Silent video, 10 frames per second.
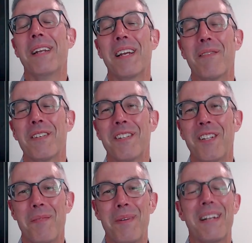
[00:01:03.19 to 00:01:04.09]
and give us a
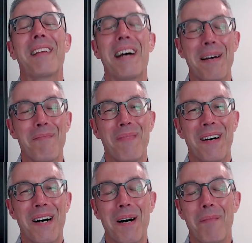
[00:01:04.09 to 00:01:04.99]
little bit of time.
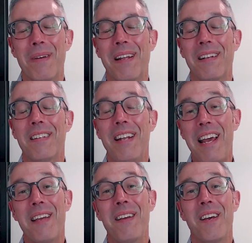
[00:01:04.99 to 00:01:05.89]
Um, and
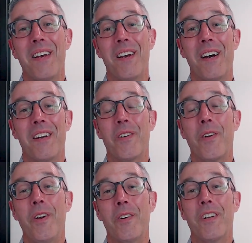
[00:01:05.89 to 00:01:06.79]
today, uh, you're
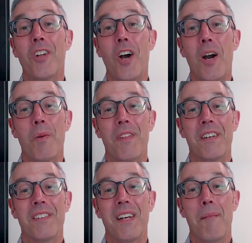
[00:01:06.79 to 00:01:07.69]
here to talk with
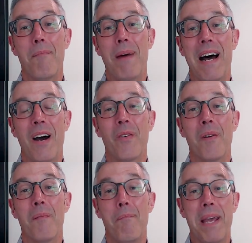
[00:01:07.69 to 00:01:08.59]
us about
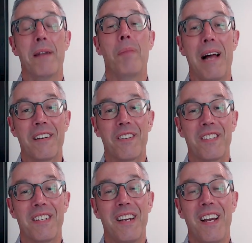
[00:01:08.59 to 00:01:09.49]
beta
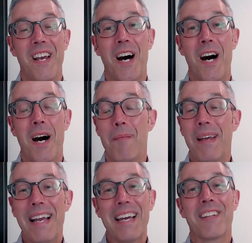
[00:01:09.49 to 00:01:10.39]
blockers. Um,
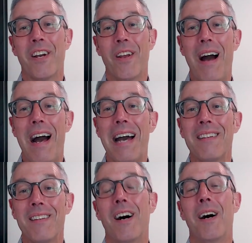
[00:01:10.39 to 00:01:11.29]
and I got to tell you, I
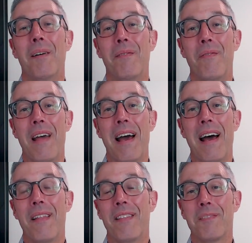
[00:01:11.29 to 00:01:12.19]
love
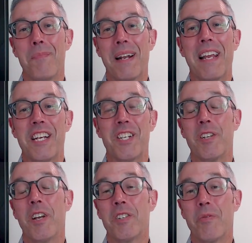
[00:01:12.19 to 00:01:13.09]
that this
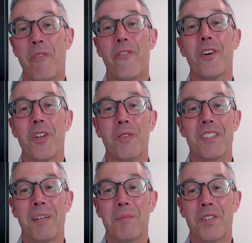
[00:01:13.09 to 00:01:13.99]
medication is referred to in
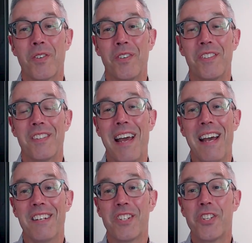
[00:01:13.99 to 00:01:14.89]
some circles
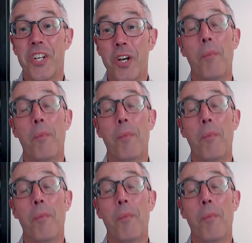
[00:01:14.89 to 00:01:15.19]
as chill